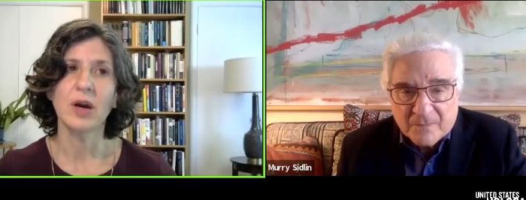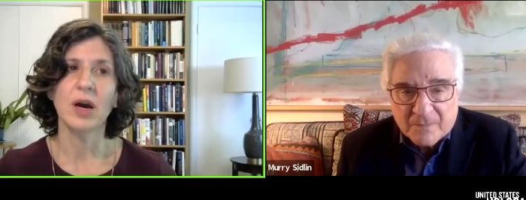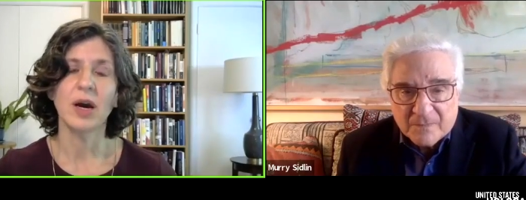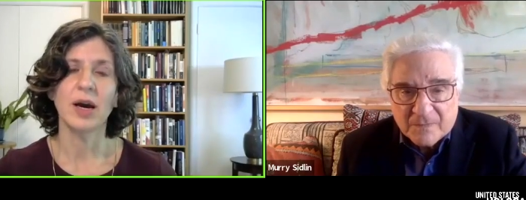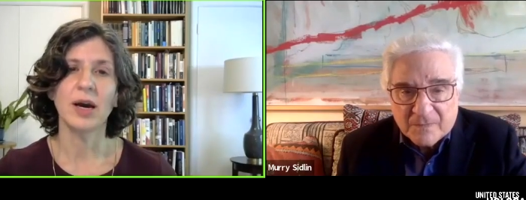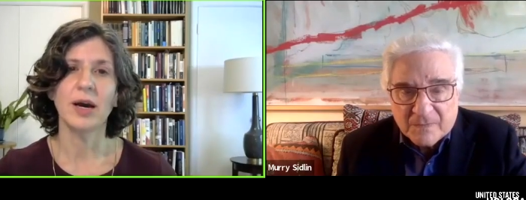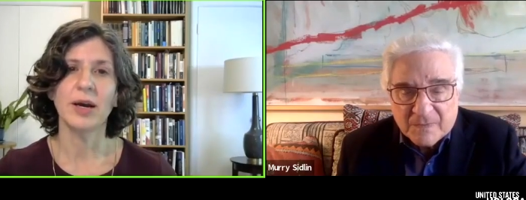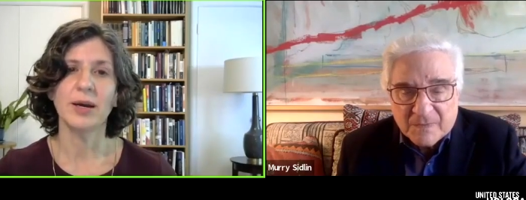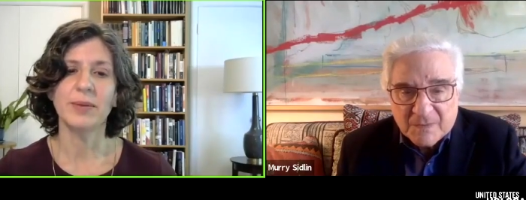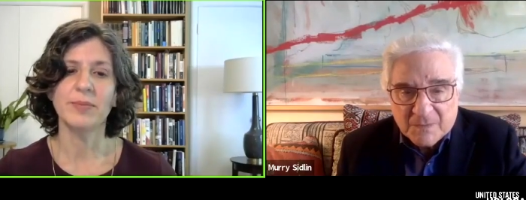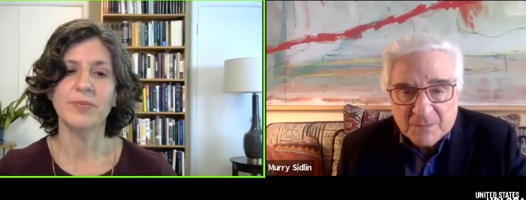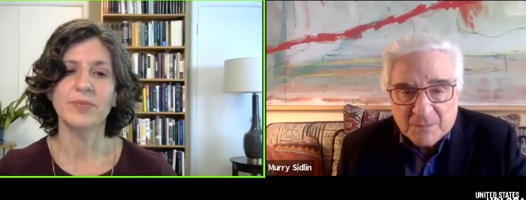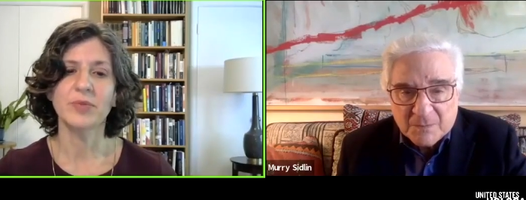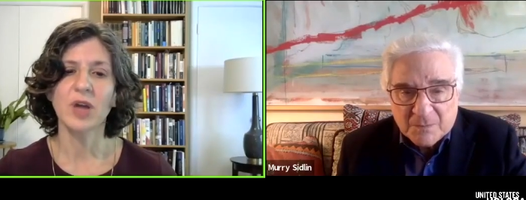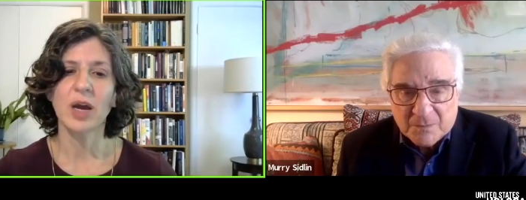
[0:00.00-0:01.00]
Speaker 1: Um,
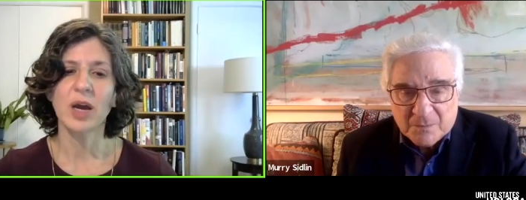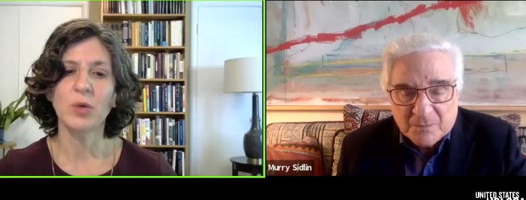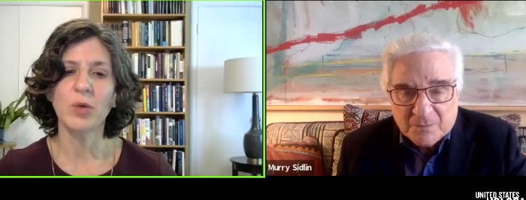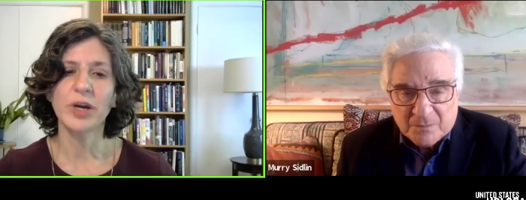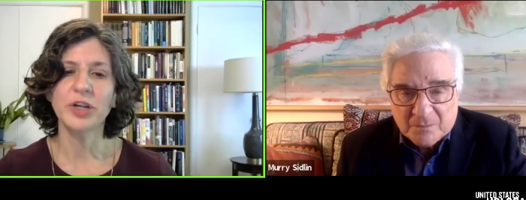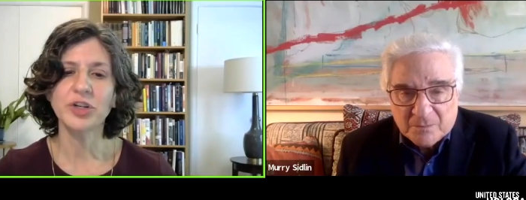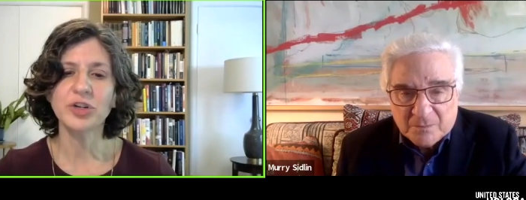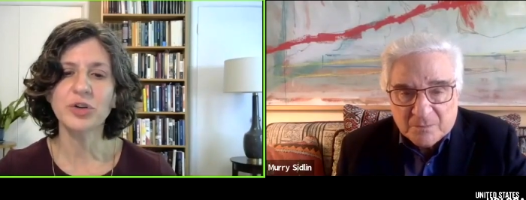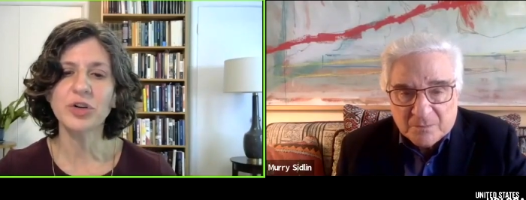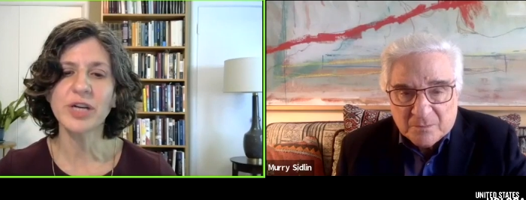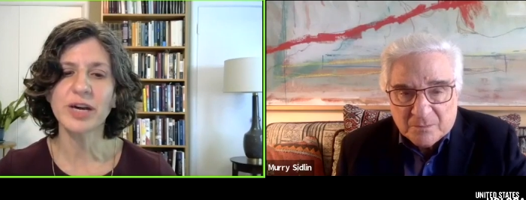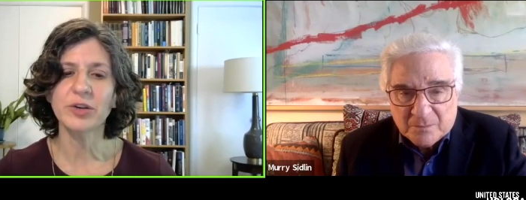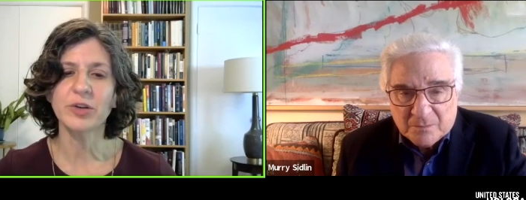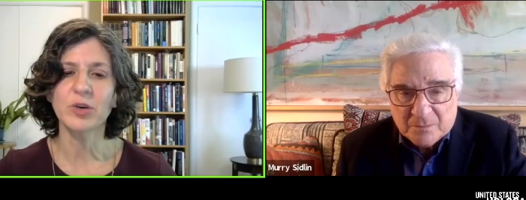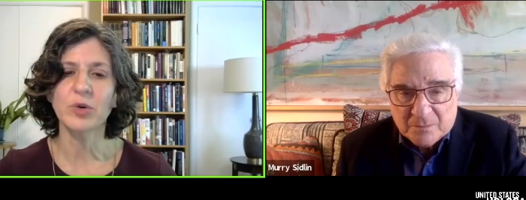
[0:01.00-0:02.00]
I want to turn now to
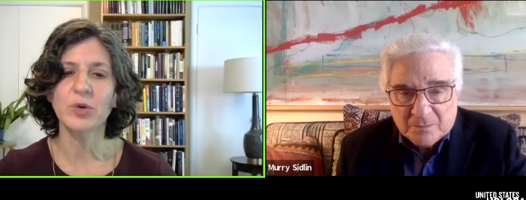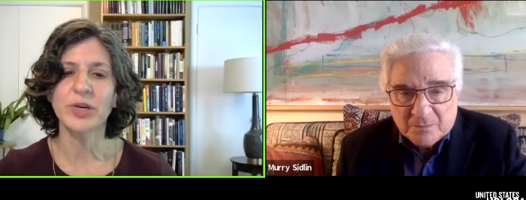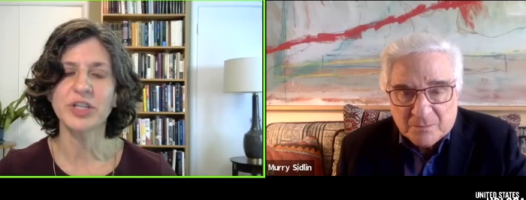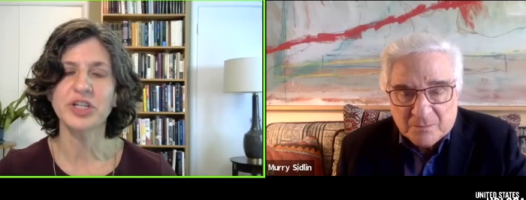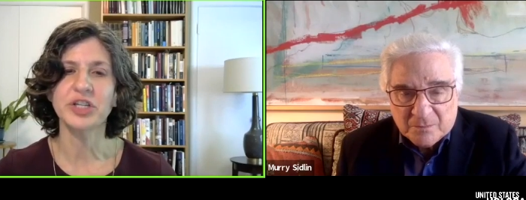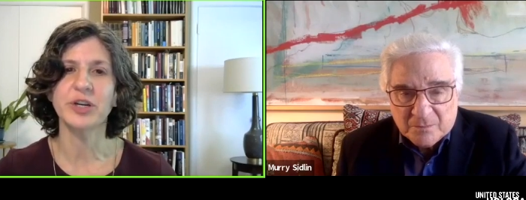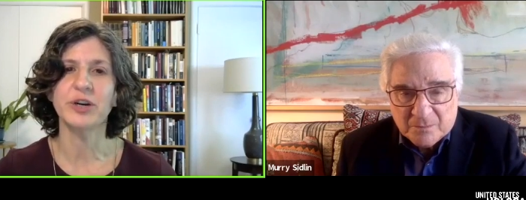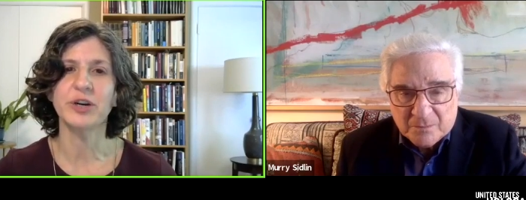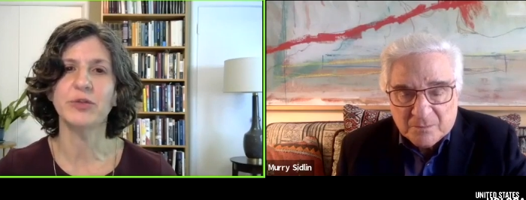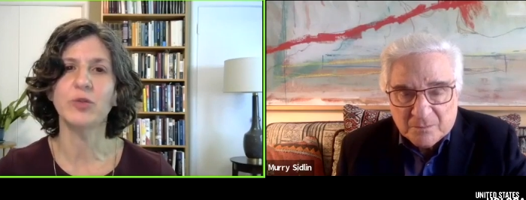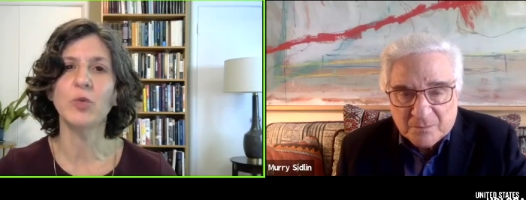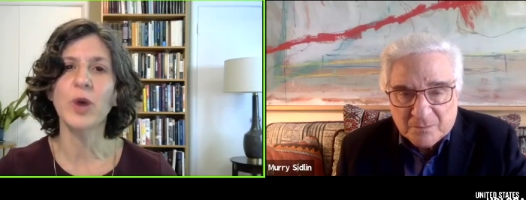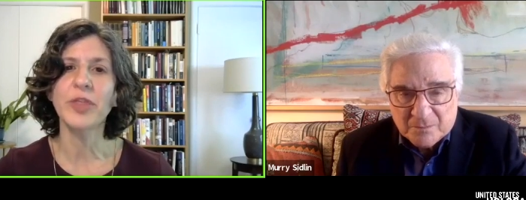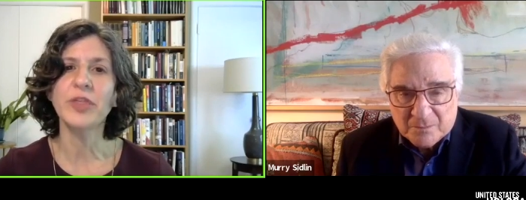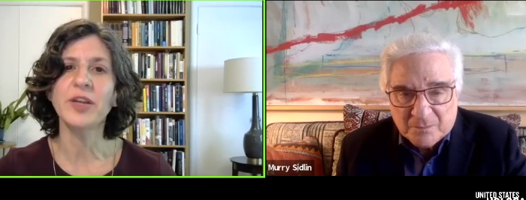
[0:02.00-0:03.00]
the question of
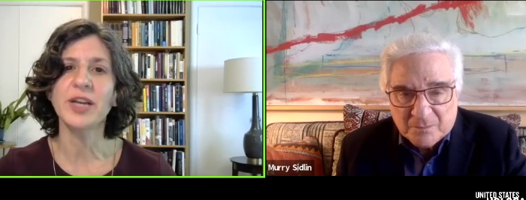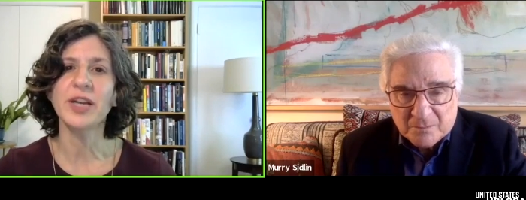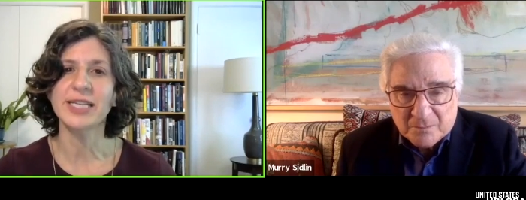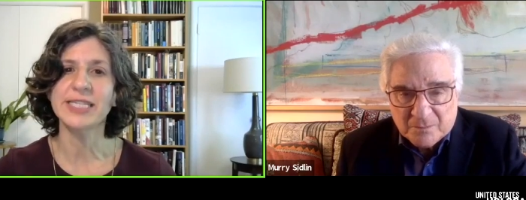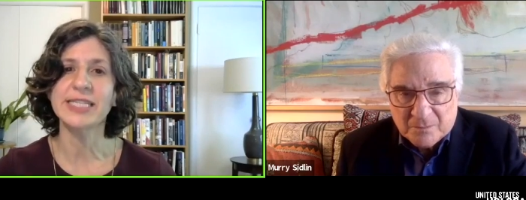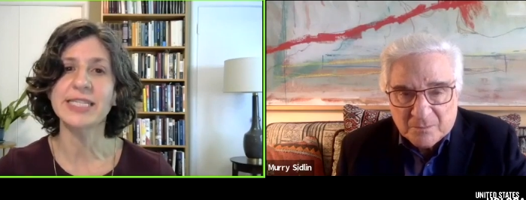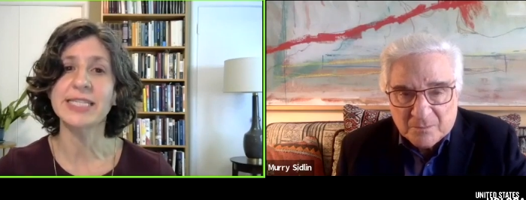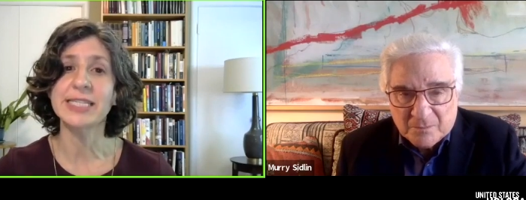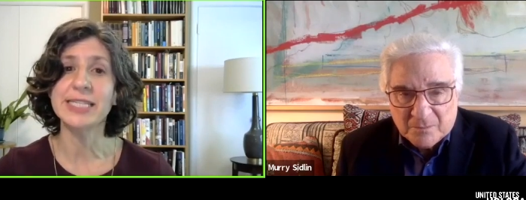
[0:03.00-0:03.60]
what the Nazis